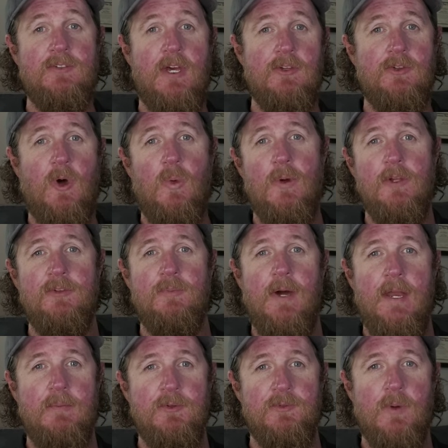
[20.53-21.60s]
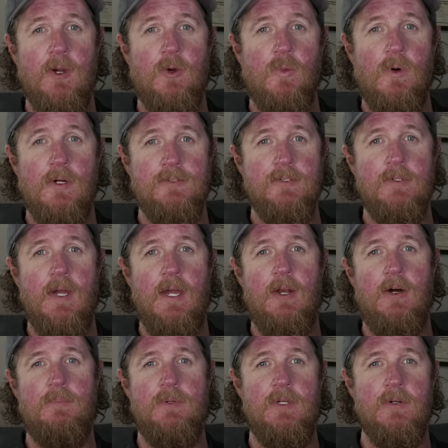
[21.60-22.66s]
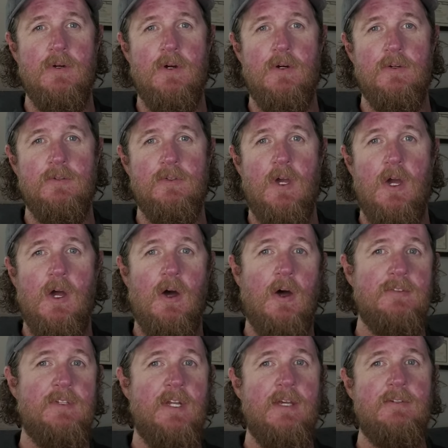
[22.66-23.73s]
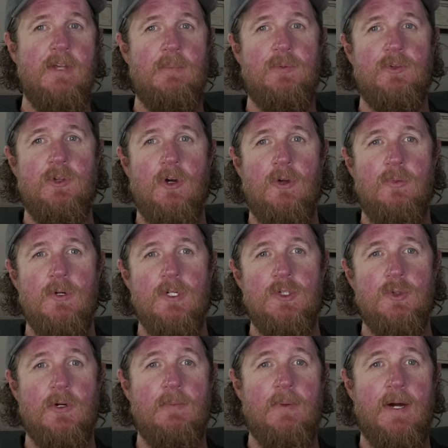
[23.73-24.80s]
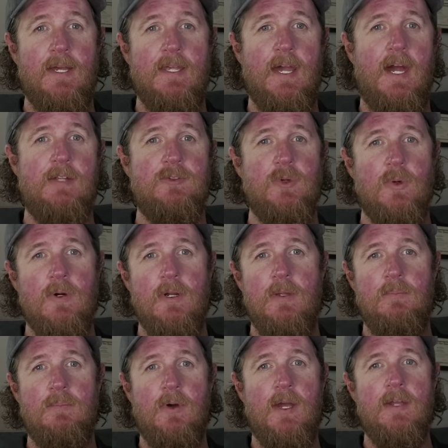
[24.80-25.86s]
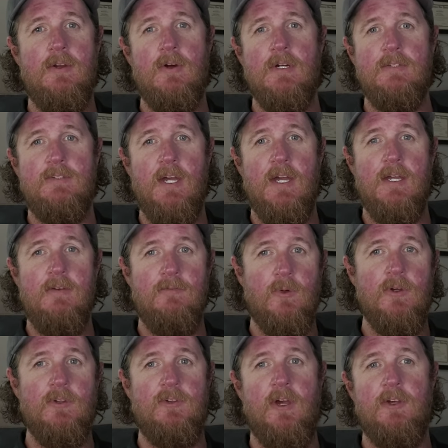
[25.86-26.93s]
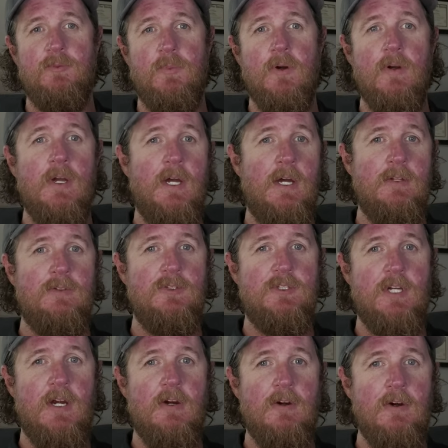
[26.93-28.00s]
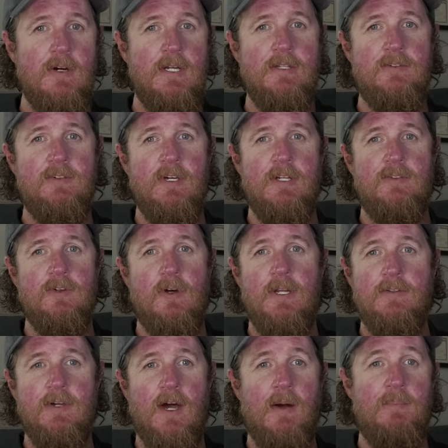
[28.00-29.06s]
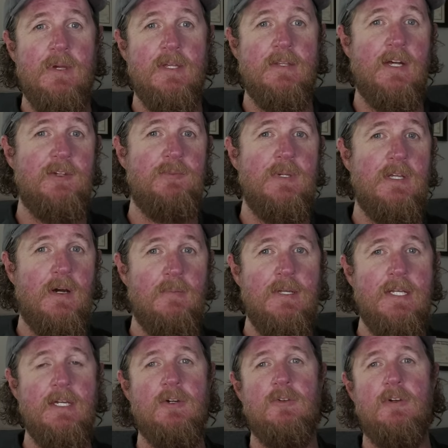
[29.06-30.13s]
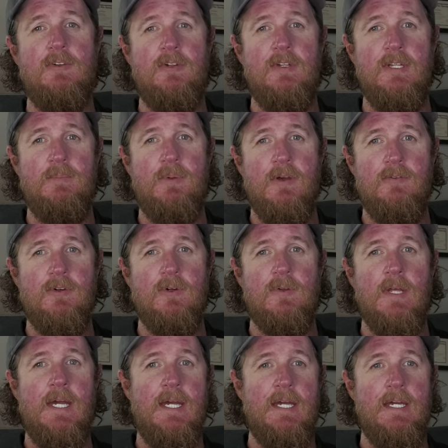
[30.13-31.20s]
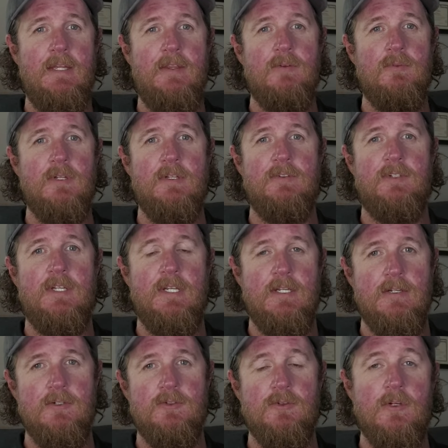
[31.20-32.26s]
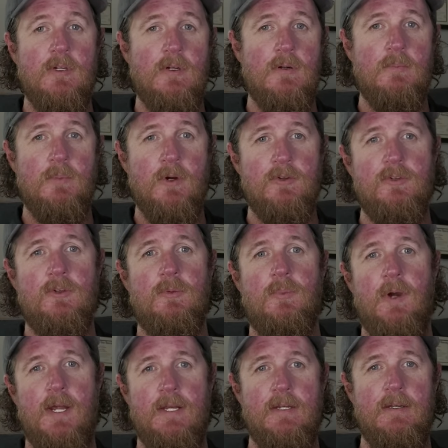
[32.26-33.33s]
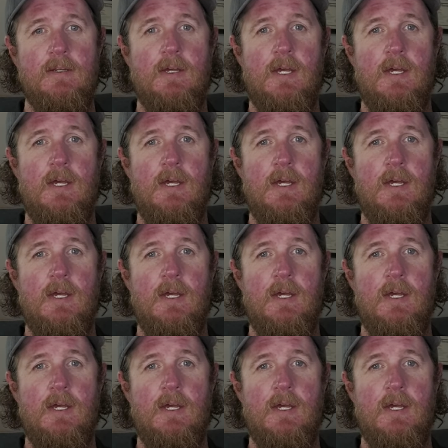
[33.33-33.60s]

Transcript: As always, my name is Michael Walter and I'll be your host. On today's episode, we are joined by Kat Torre, brand architect and voice expert, to share her insights on a topic that's becoming increasingly pivotal in the real estate industry, personal branding.